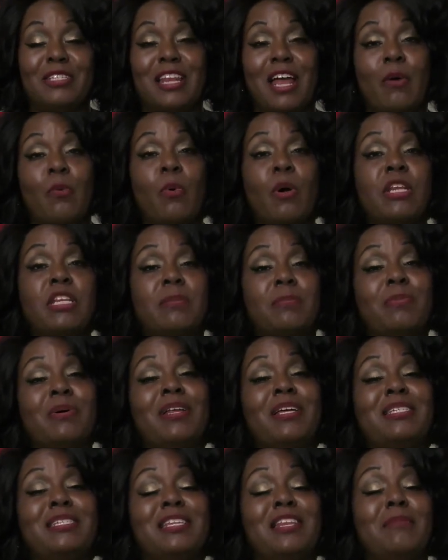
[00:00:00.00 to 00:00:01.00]
And I wanted to put
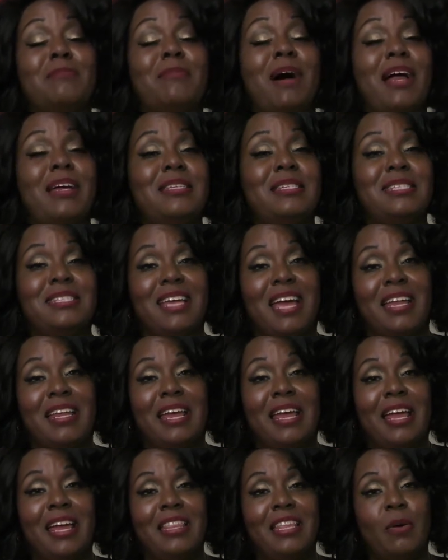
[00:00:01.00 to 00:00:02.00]
us in the mindset
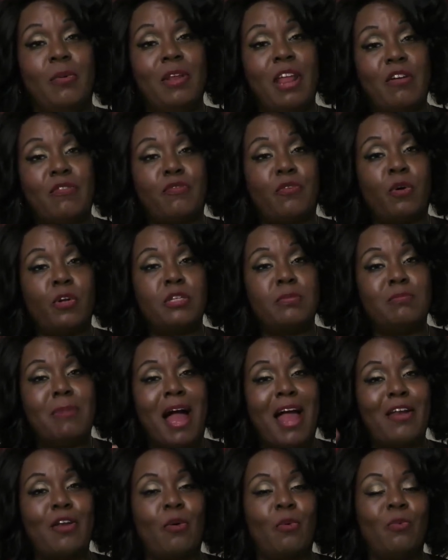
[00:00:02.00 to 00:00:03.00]
that when that first
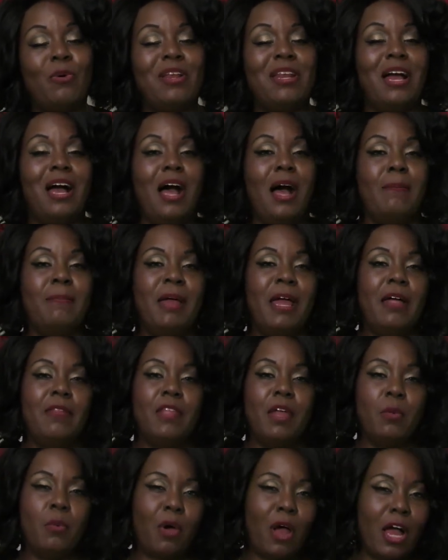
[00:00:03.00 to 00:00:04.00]
miner went up,
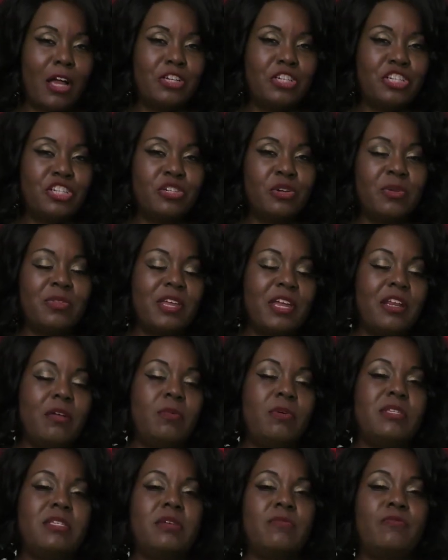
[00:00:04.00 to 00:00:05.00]
they were unsure that it
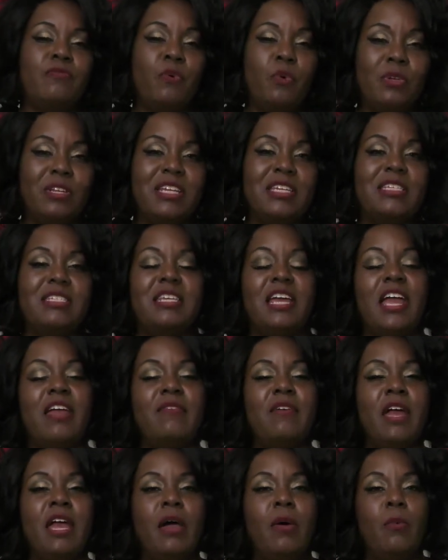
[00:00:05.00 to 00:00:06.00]
was fully
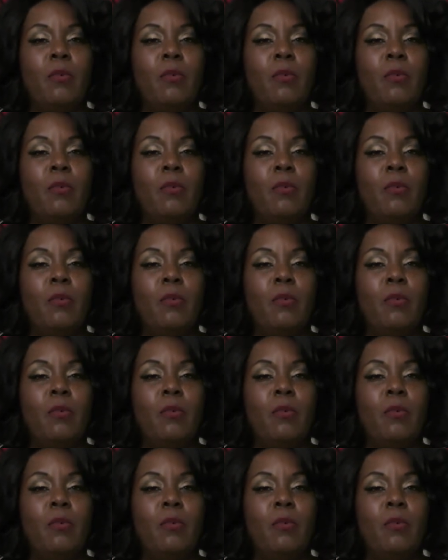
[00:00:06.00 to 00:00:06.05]
safe.